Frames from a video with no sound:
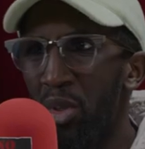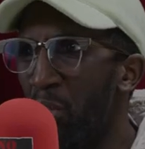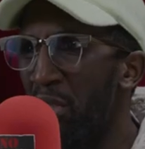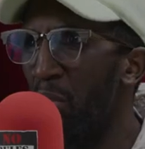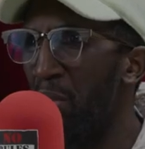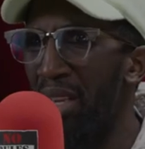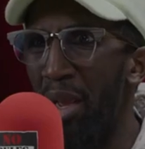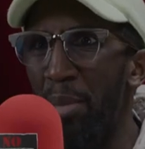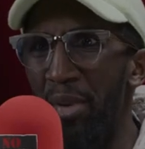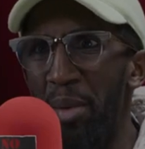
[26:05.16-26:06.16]
what's, what's the,
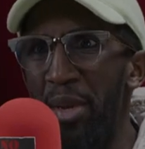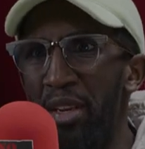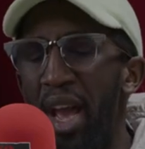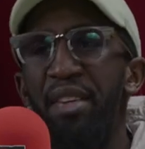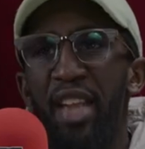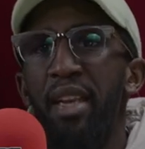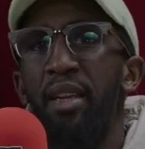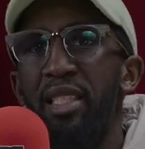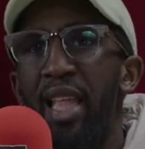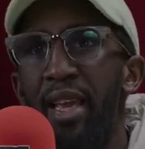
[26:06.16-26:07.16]
you know what I mean? And yeah.
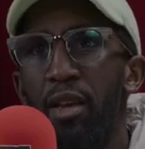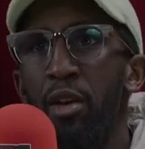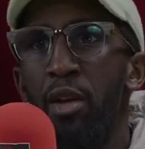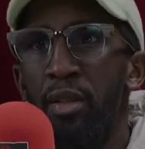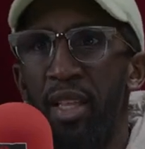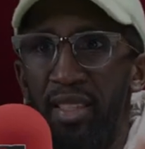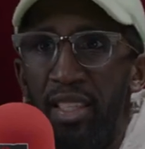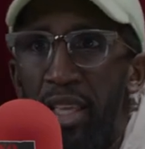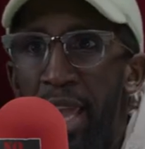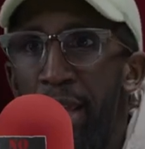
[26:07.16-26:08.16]
then it's like, there,
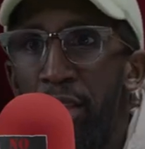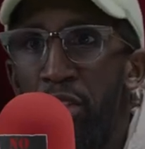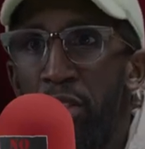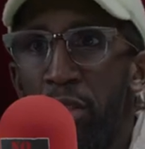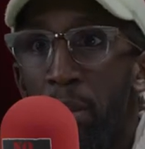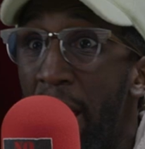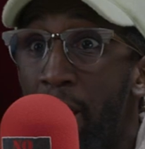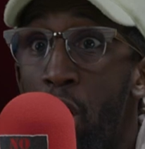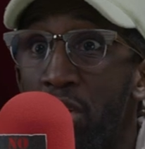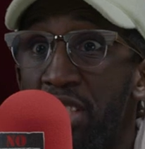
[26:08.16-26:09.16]
there's a cage, but I
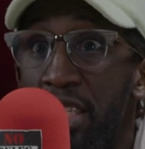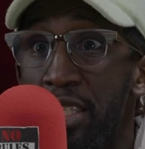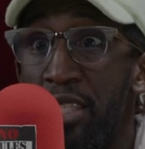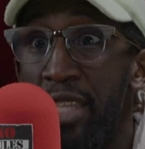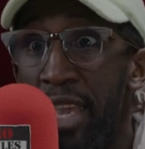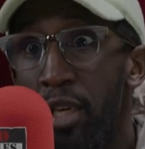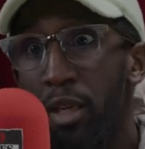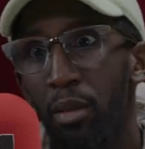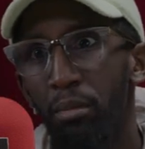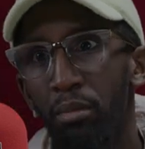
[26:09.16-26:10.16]
can't see the yes, snake.
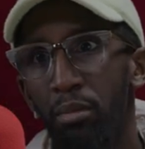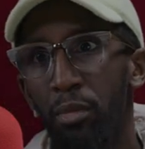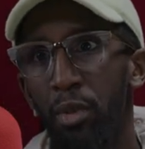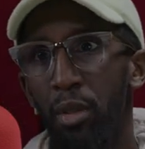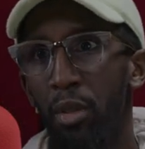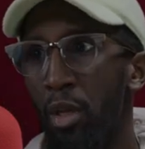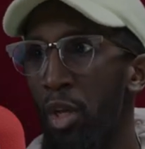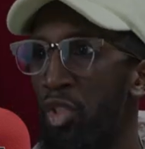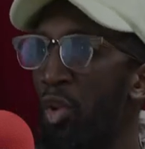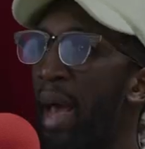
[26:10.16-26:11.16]
That's what I don't like as
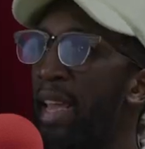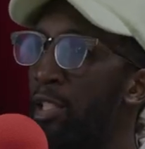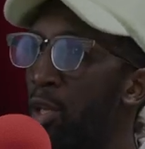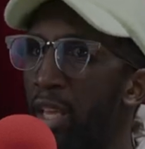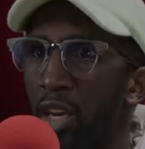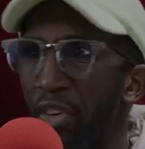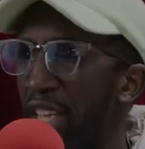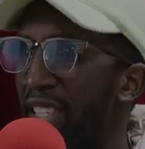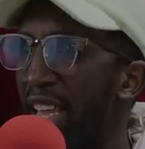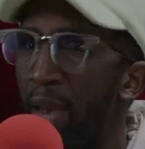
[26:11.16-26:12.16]
well. So it's now like, he's oh, looking he, for the
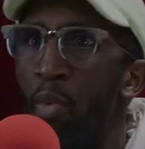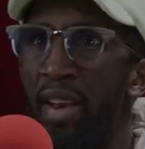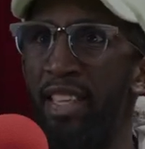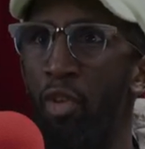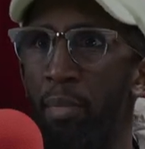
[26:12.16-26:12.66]
snake and we're in his